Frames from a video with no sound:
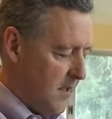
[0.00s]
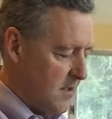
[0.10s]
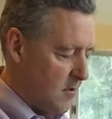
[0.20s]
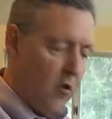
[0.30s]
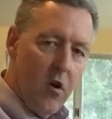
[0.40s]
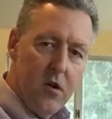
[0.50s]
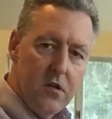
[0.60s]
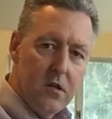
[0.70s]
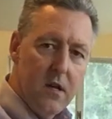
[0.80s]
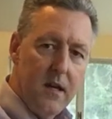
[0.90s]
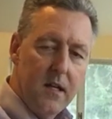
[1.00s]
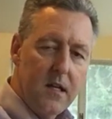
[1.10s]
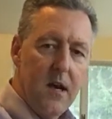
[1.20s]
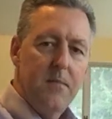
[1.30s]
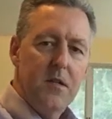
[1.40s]
It's larger, and
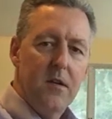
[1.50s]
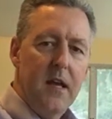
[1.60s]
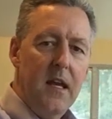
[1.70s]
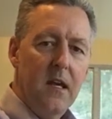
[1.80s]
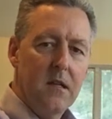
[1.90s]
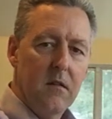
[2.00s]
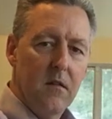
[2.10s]
it cups your hand